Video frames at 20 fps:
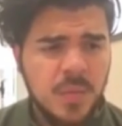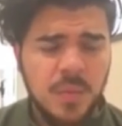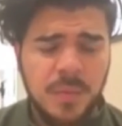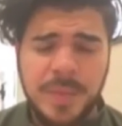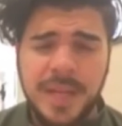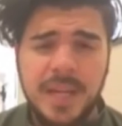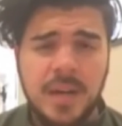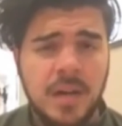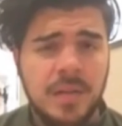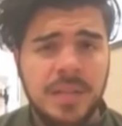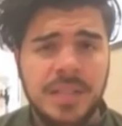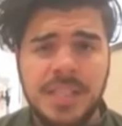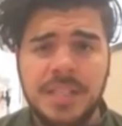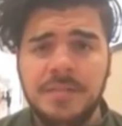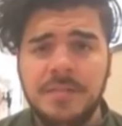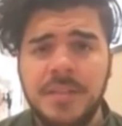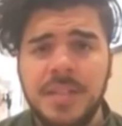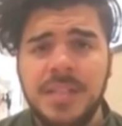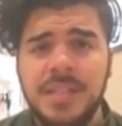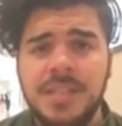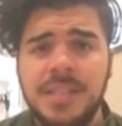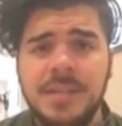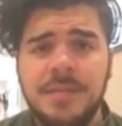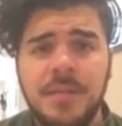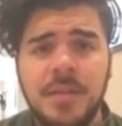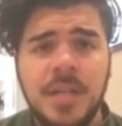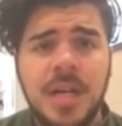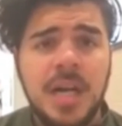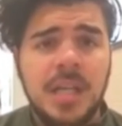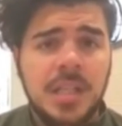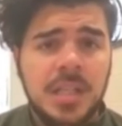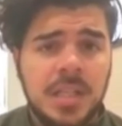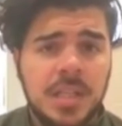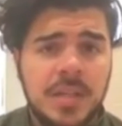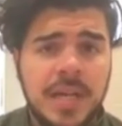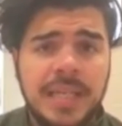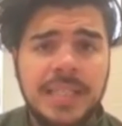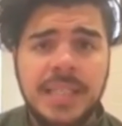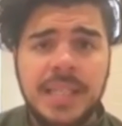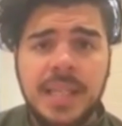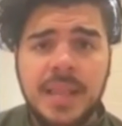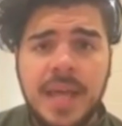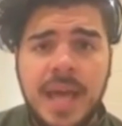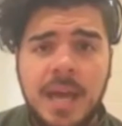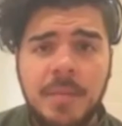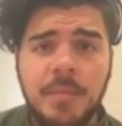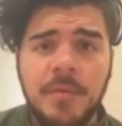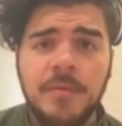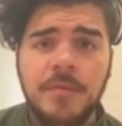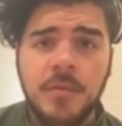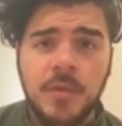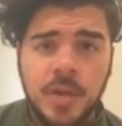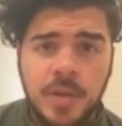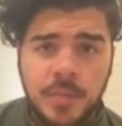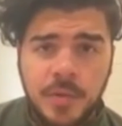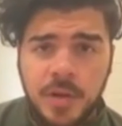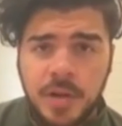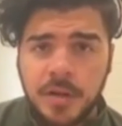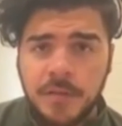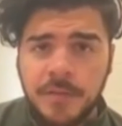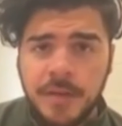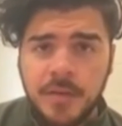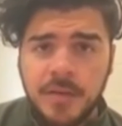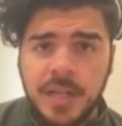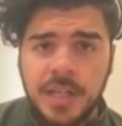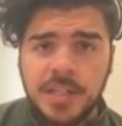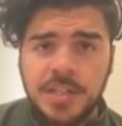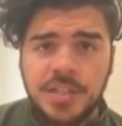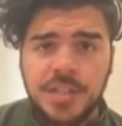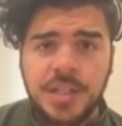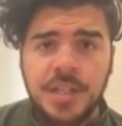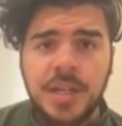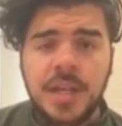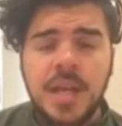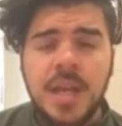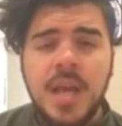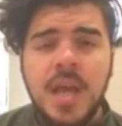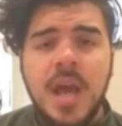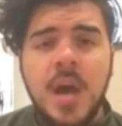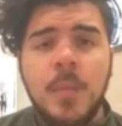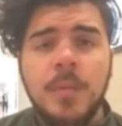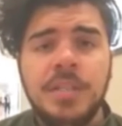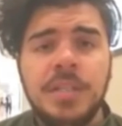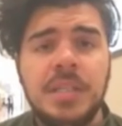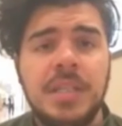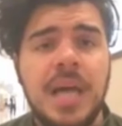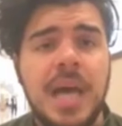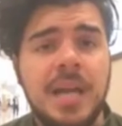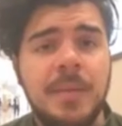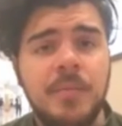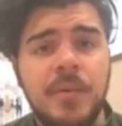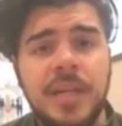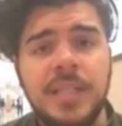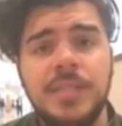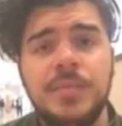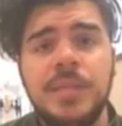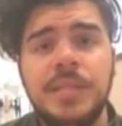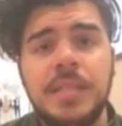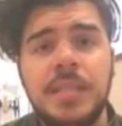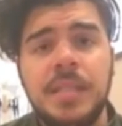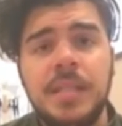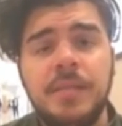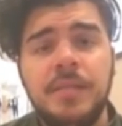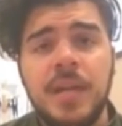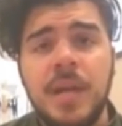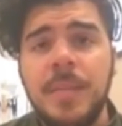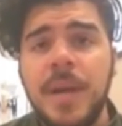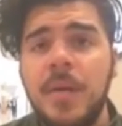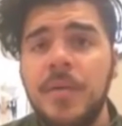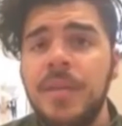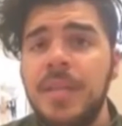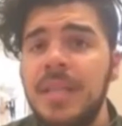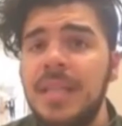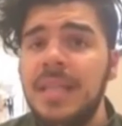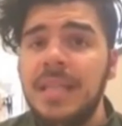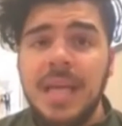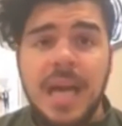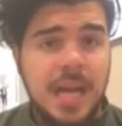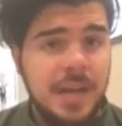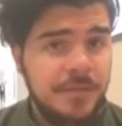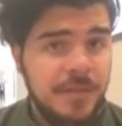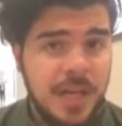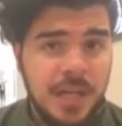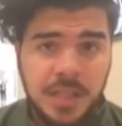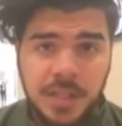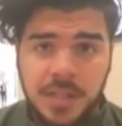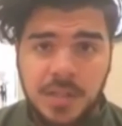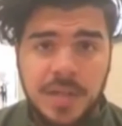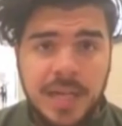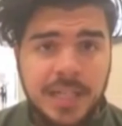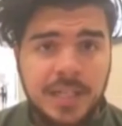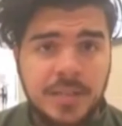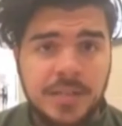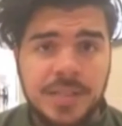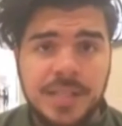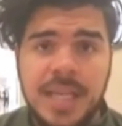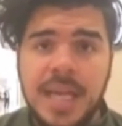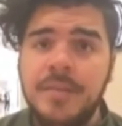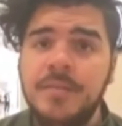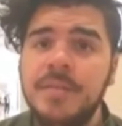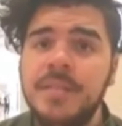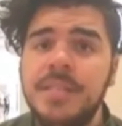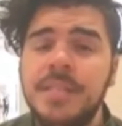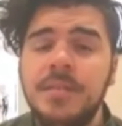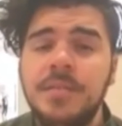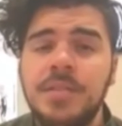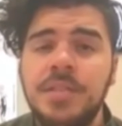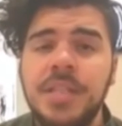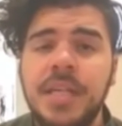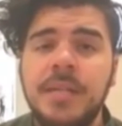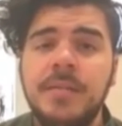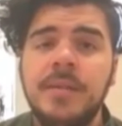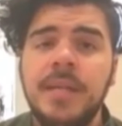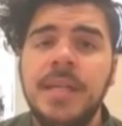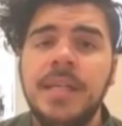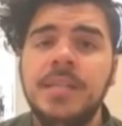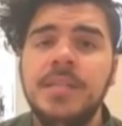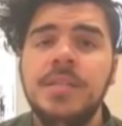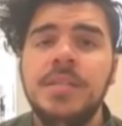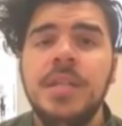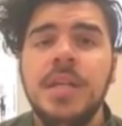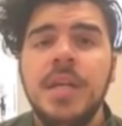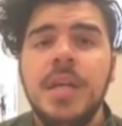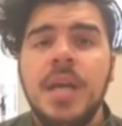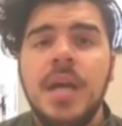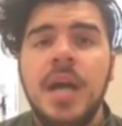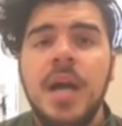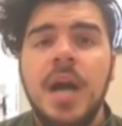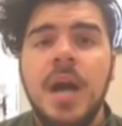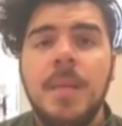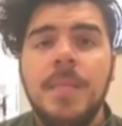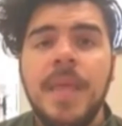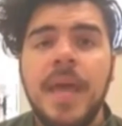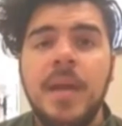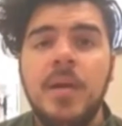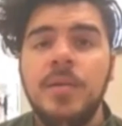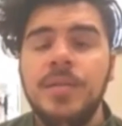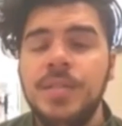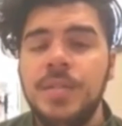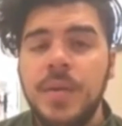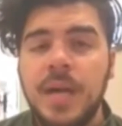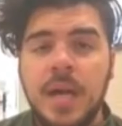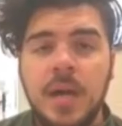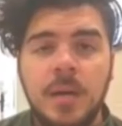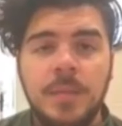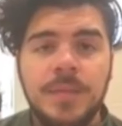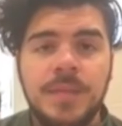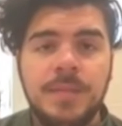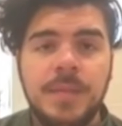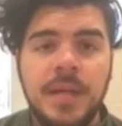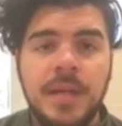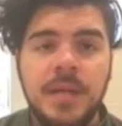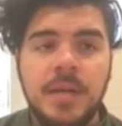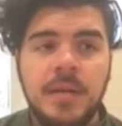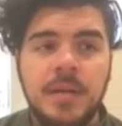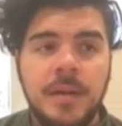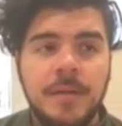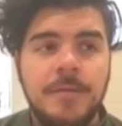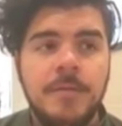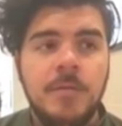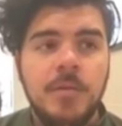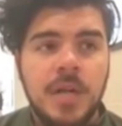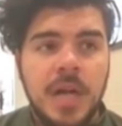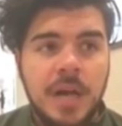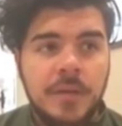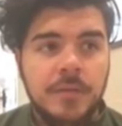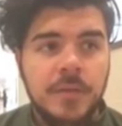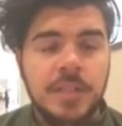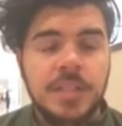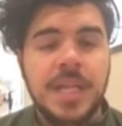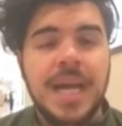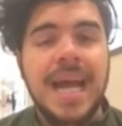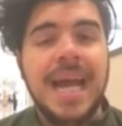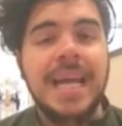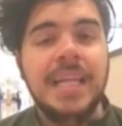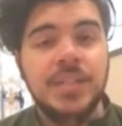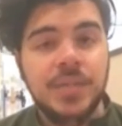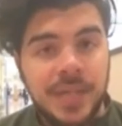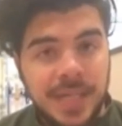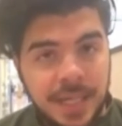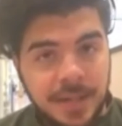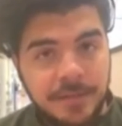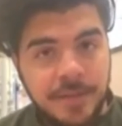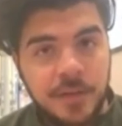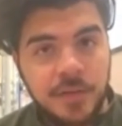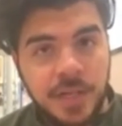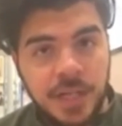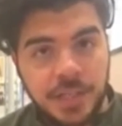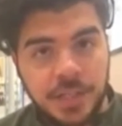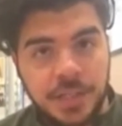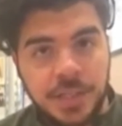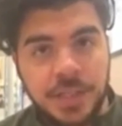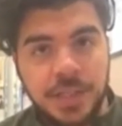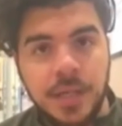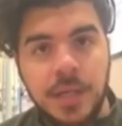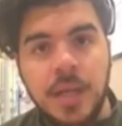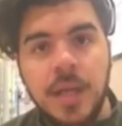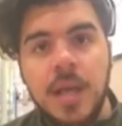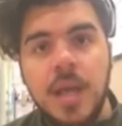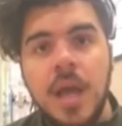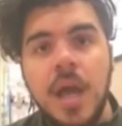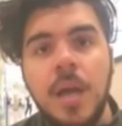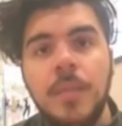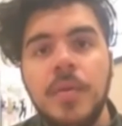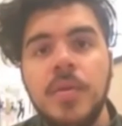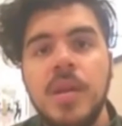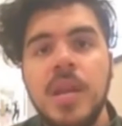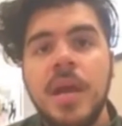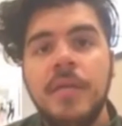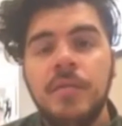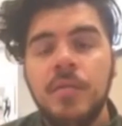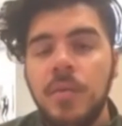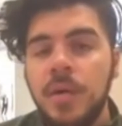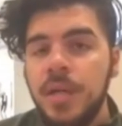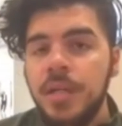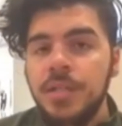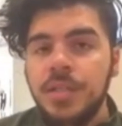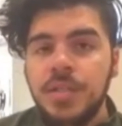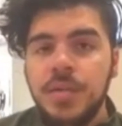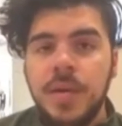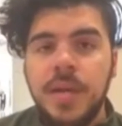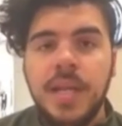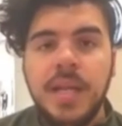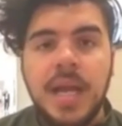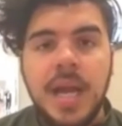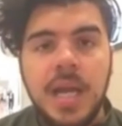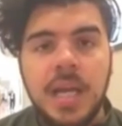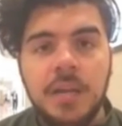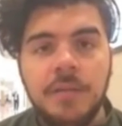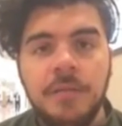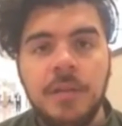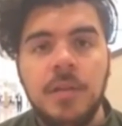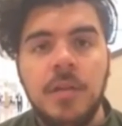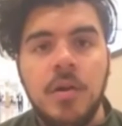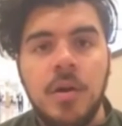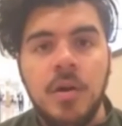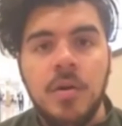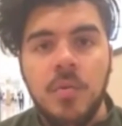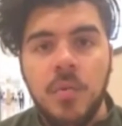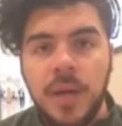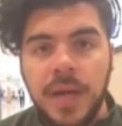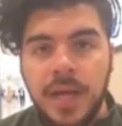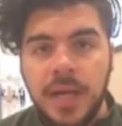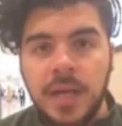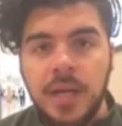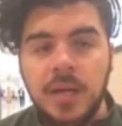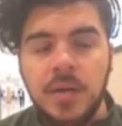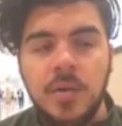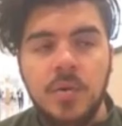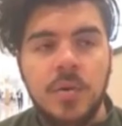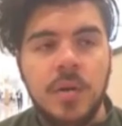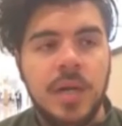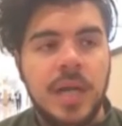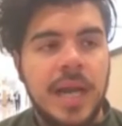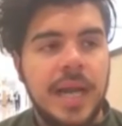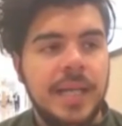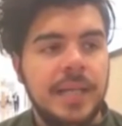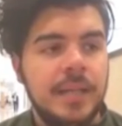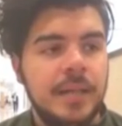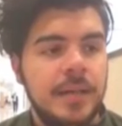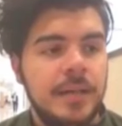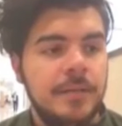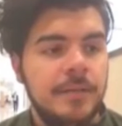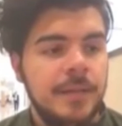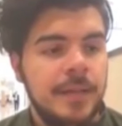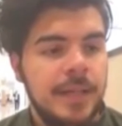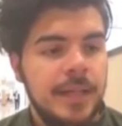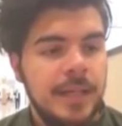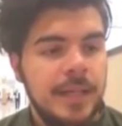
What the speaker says: will make all the difference. If you're color correcting that before you put on a foundation, which a lot of brands recently have come out with a lot of color correctors in every single shade range, that also helps. But a full coverage hydrating foundation, you never want to do any kind of long wear or kind of